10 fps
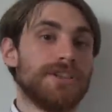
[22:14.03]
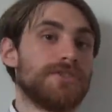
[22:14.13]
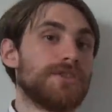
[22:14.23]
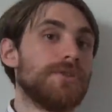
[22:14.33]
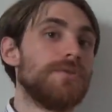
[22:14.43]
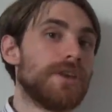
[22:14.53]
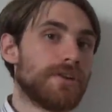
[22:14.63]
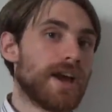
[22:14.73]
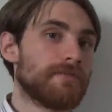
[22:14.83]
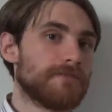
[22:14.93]
but two
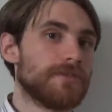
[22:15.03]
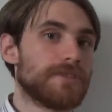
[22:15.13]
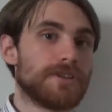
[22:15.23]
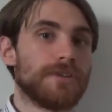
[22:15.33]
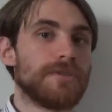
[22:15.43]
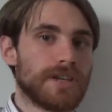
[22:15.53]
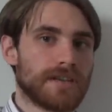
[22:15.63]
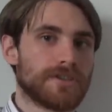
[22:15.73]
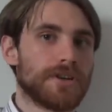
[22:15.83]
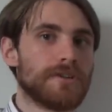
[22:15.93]
thereafter, the two the
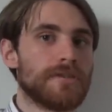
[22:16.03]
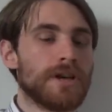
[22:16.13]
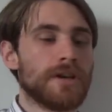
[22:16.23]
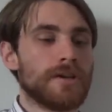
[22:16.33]
next turn.